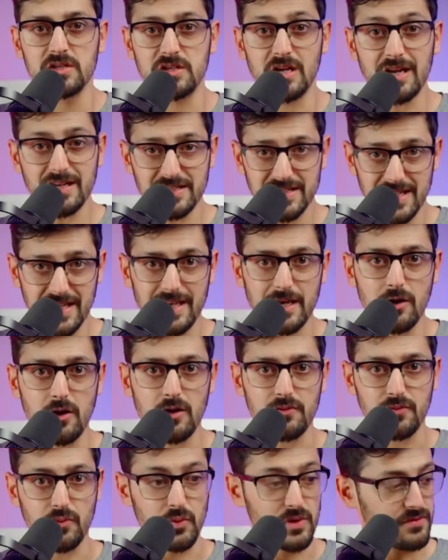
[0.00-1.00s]
So let's kick it
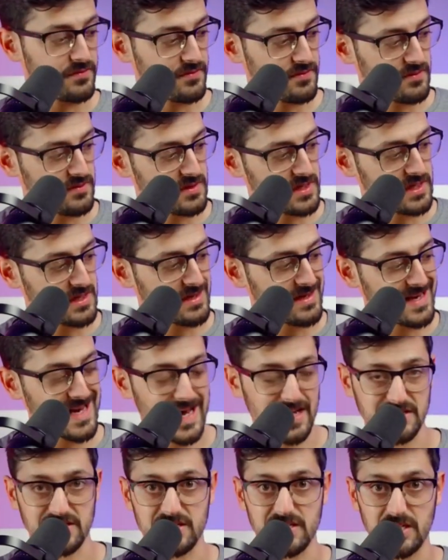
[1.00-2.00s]
off with the
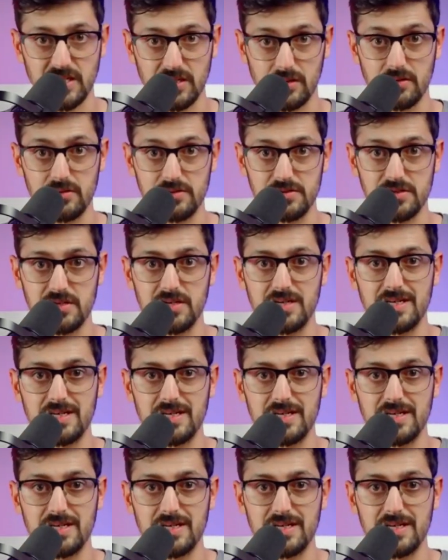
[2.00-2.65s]
NAS enclosure